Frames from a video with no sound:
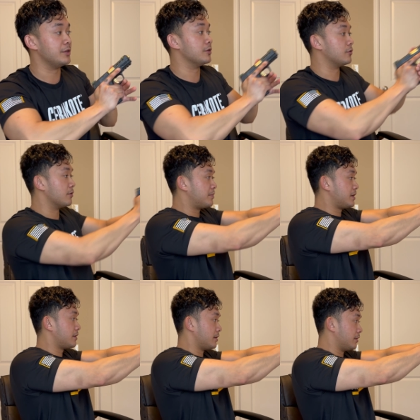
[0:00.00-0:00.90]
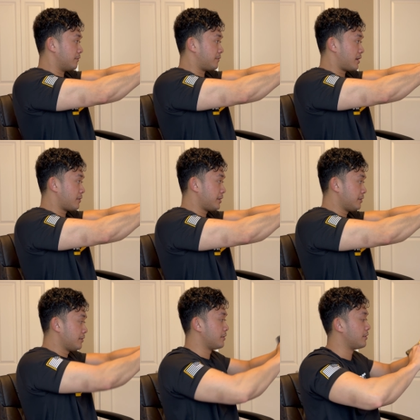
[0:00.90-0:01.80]
you're gripping and firing.
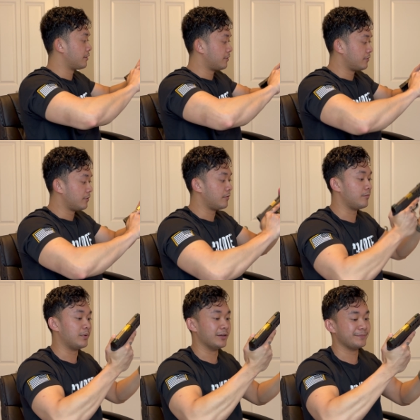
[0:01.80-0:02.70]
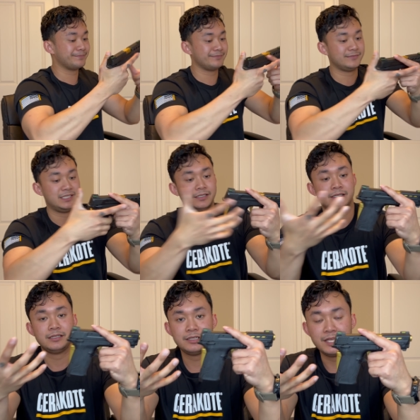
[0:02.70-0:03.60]
But
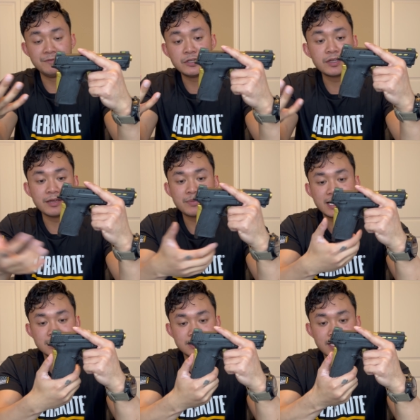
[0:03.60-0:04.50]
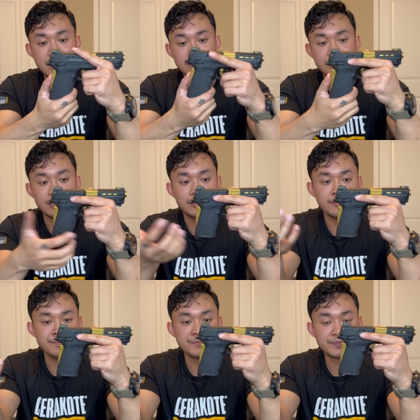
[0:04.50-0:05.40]
if you can get past that,
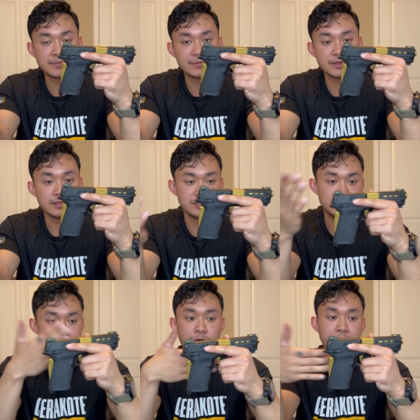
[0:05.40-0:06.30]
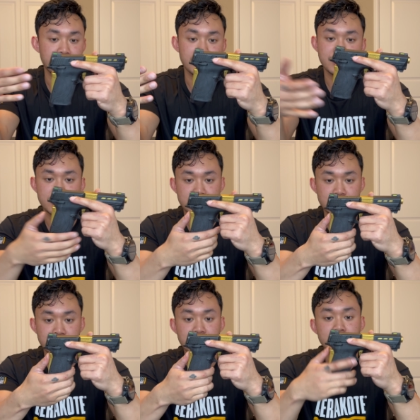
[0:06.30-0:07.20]
this is a great gun
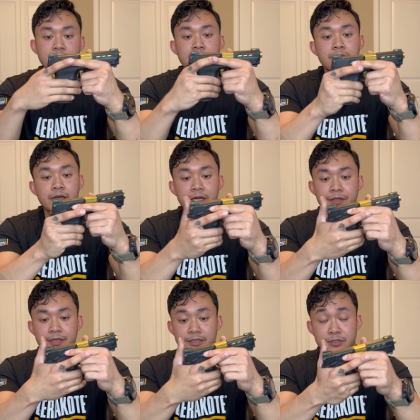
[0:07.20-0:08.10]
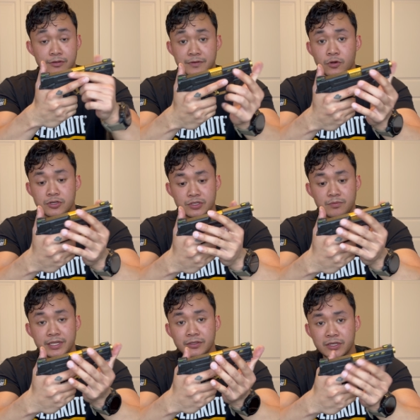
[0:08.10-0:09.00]
actually. And then, so if you are
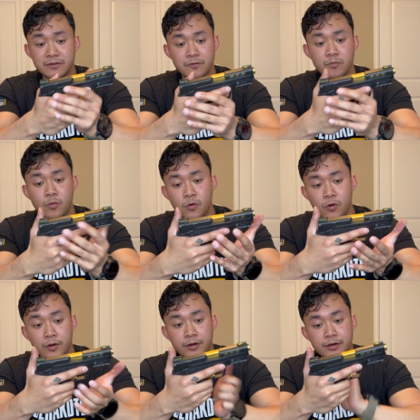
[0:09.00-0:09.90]
somebody looking for more